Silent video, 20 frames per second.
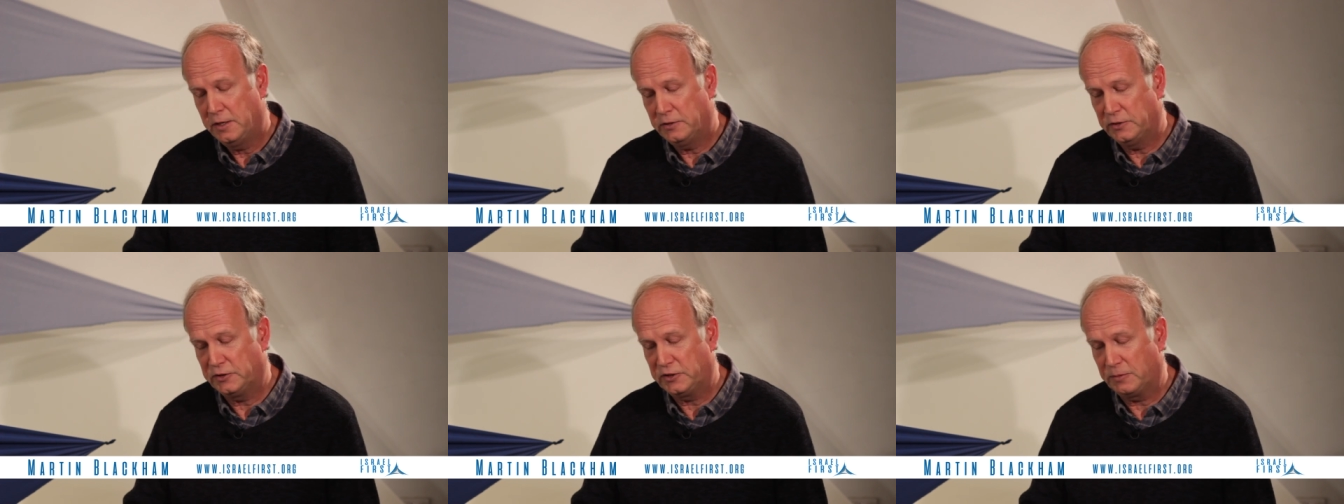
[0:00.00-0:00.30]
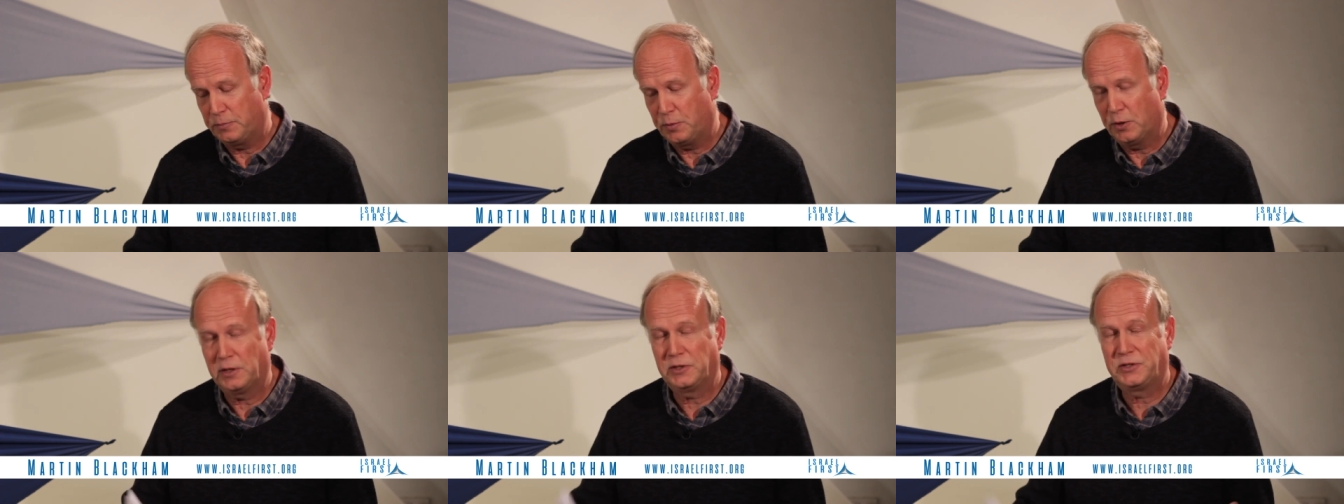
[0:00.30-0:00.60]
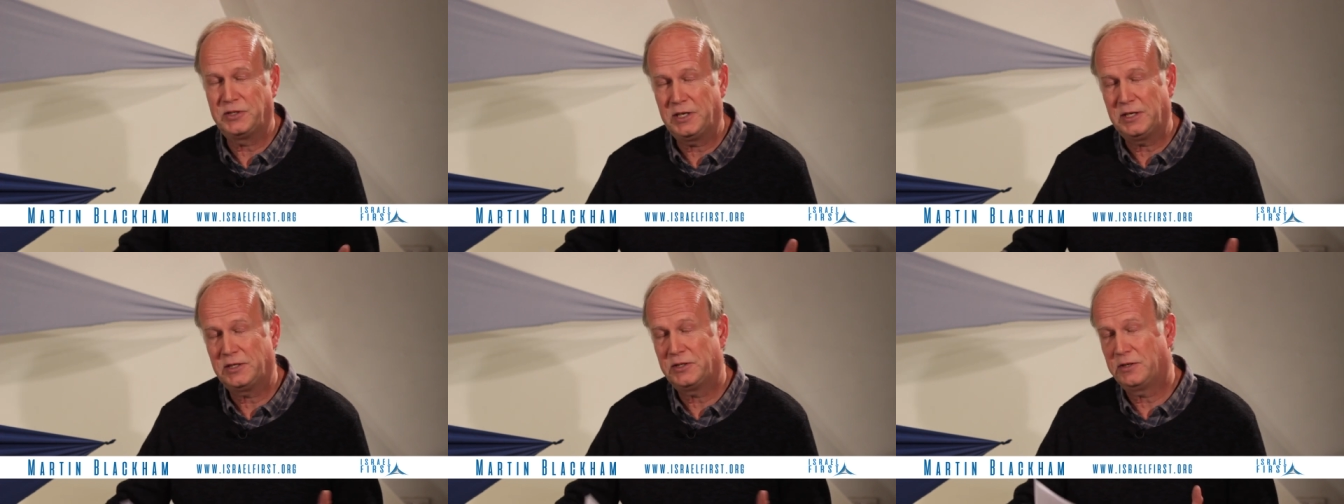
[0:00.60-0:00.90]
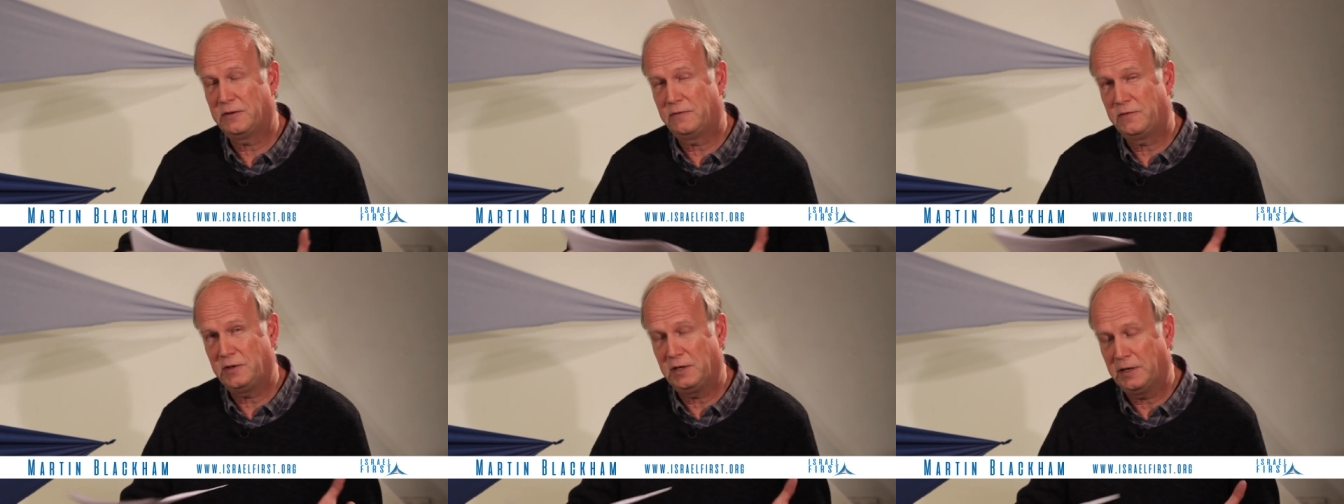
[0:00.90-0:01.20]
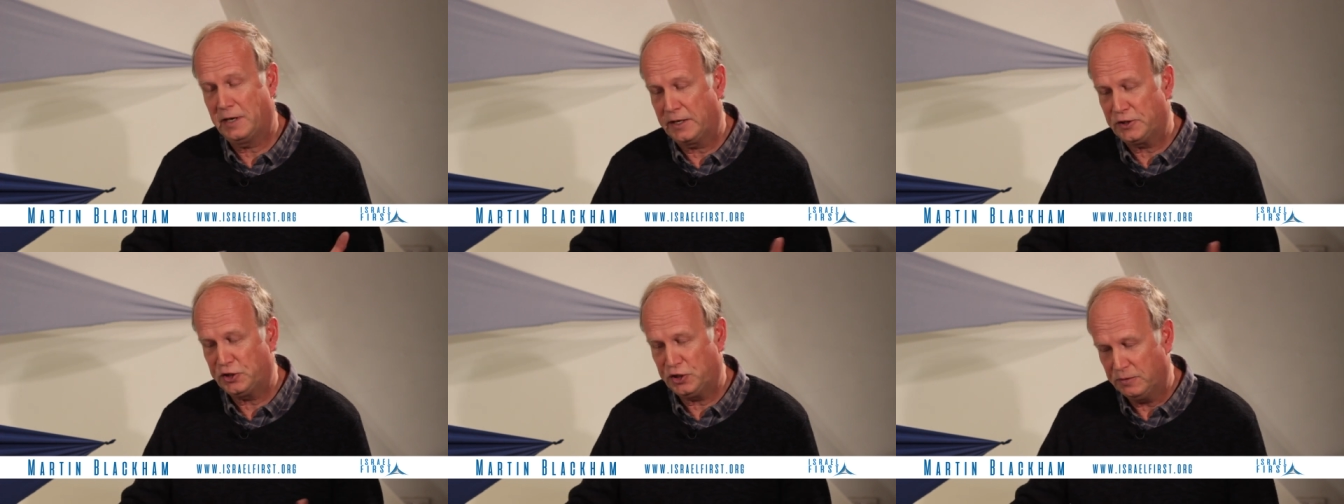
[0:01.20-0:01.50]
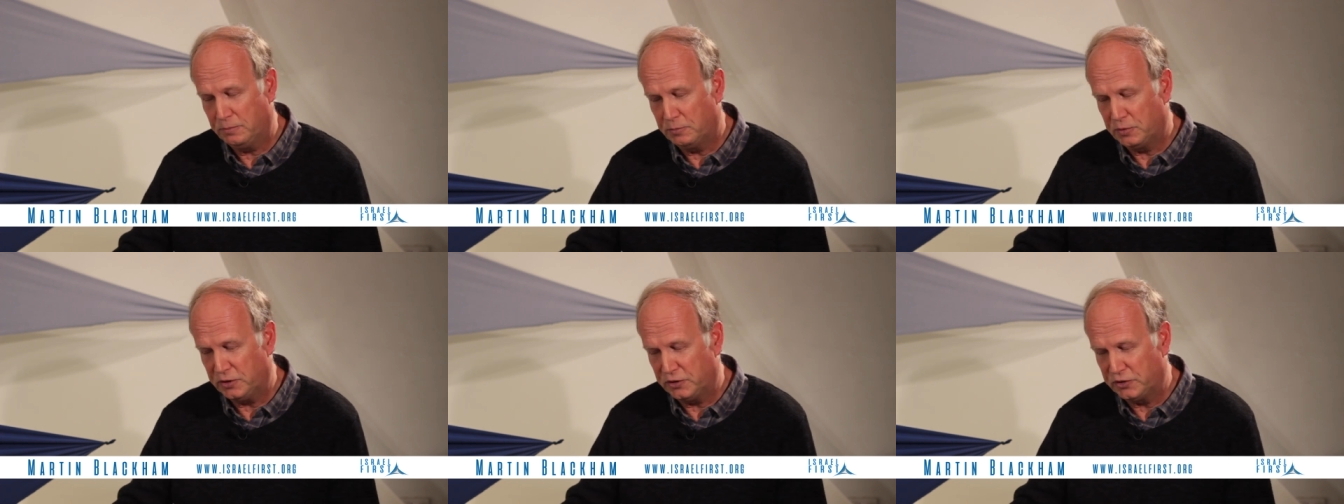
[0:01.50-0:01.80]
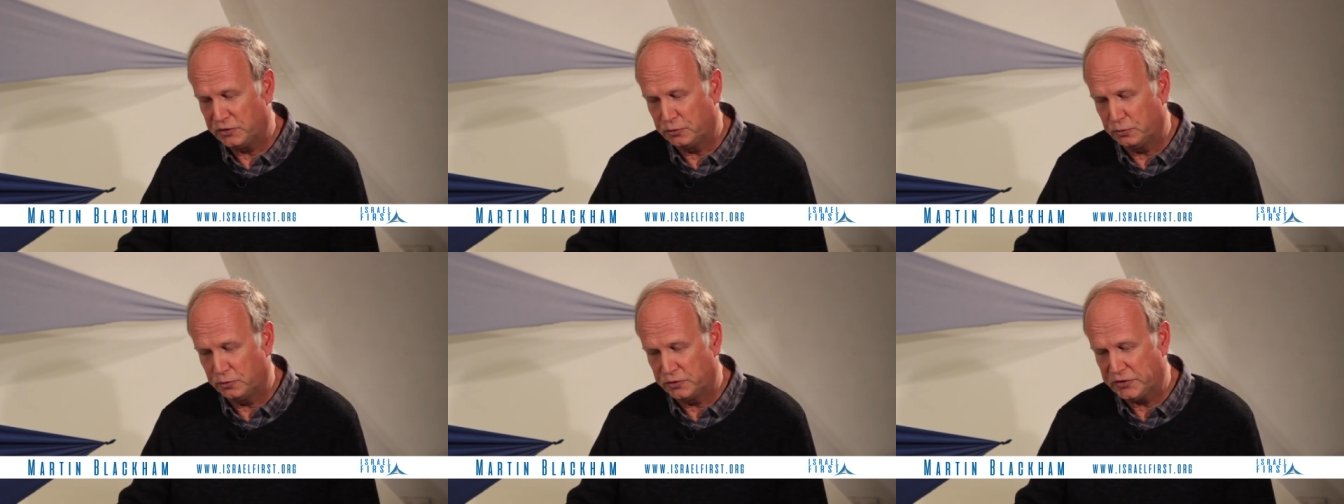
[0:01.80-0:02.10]
there's the politics of the election, but
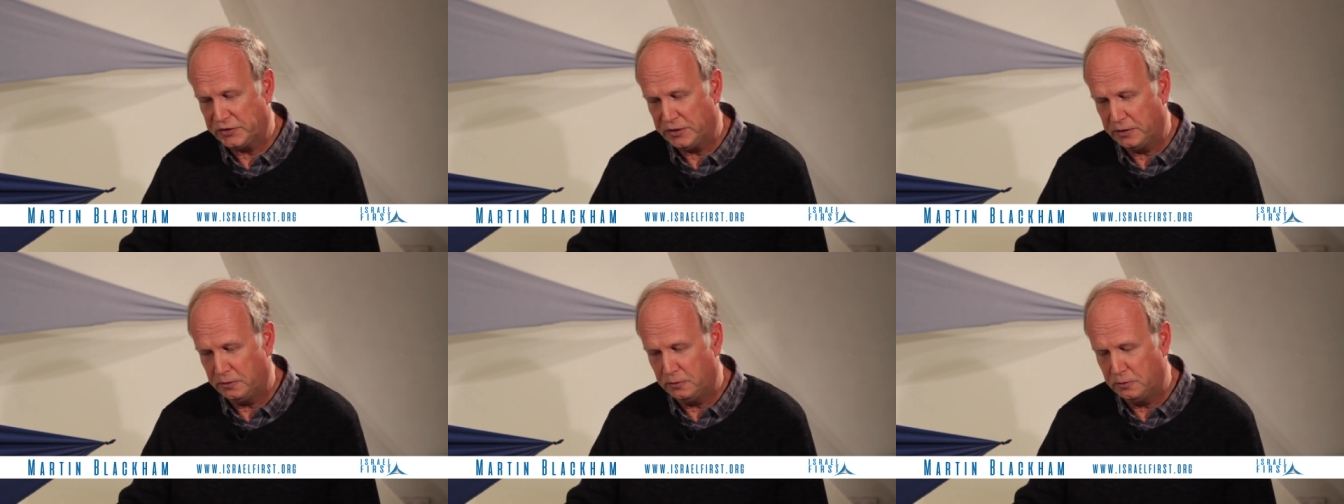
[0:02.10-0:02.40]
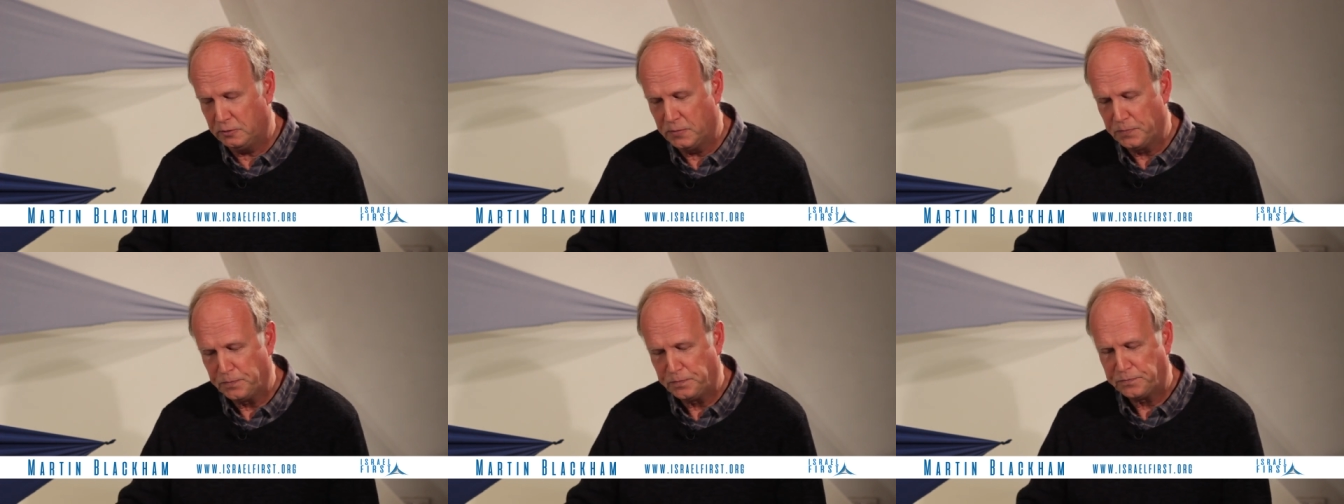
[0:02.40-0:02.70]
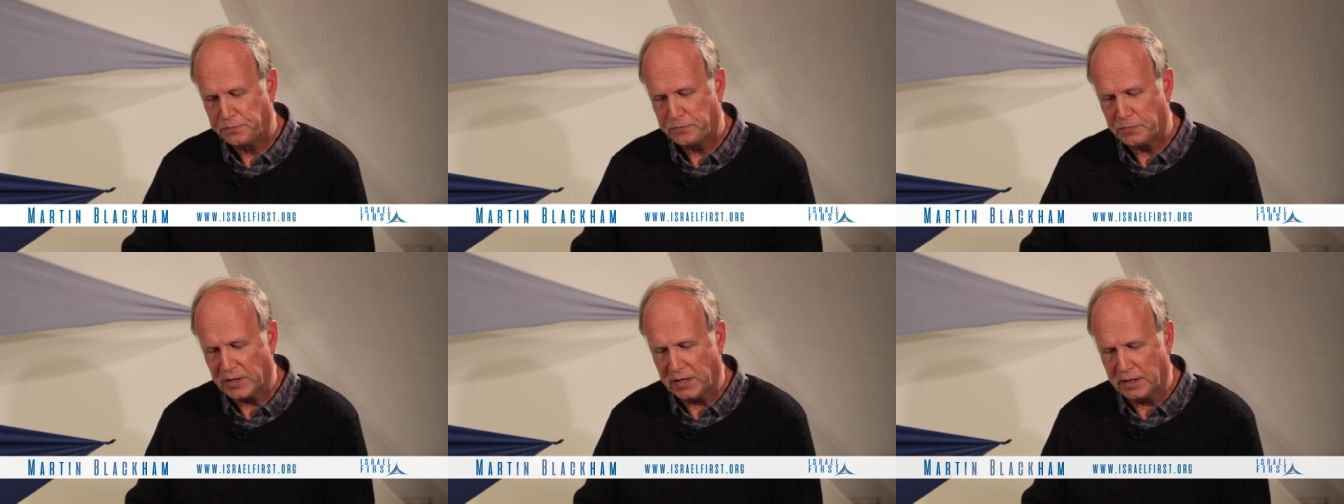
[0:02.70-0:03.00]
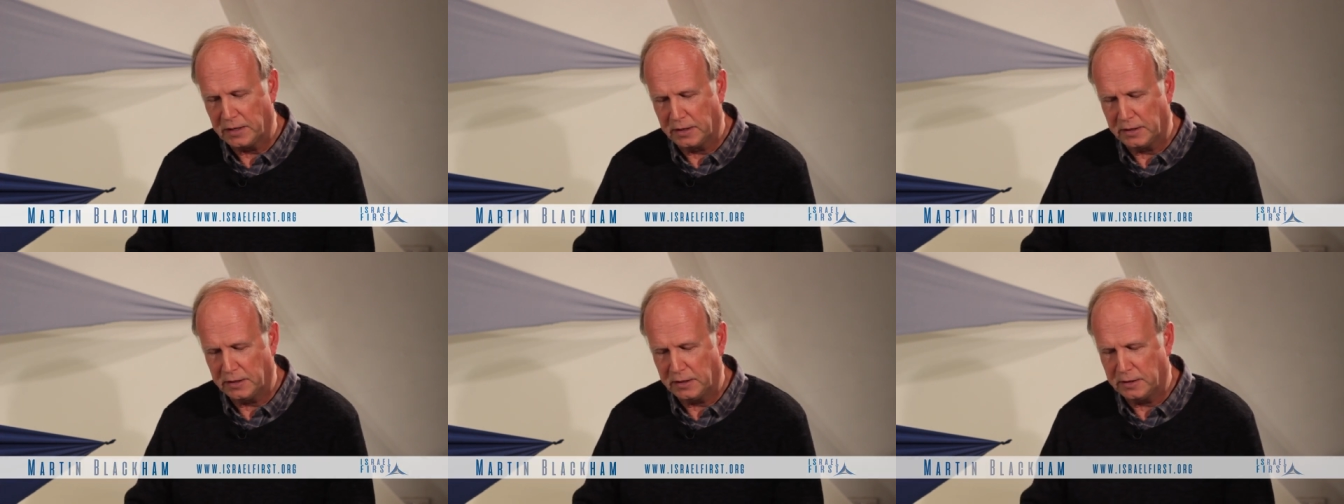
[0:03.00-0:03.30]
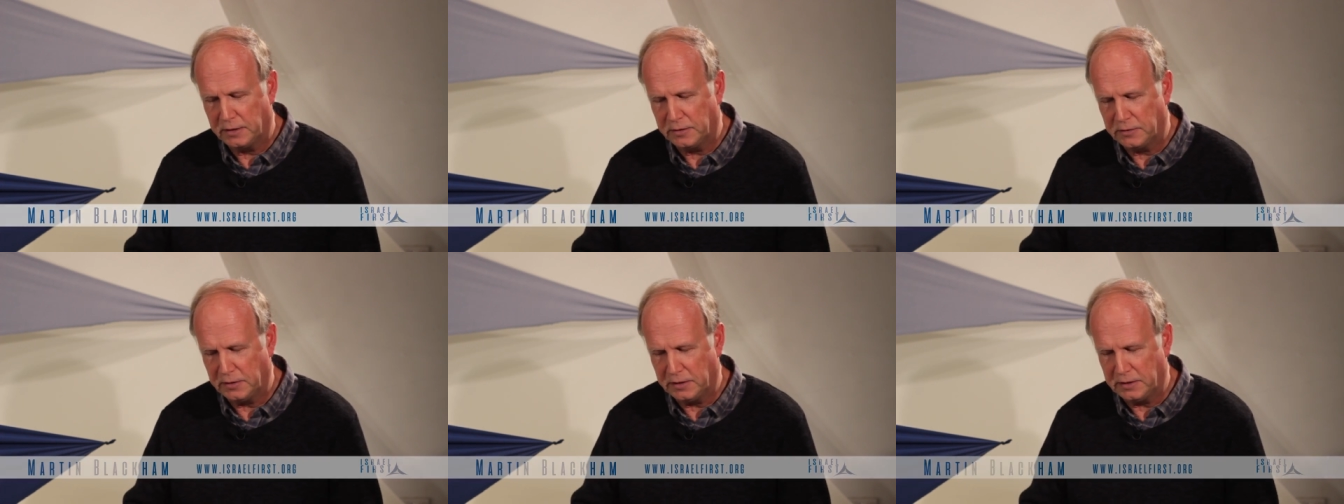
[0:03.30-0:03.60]
there's also Uh,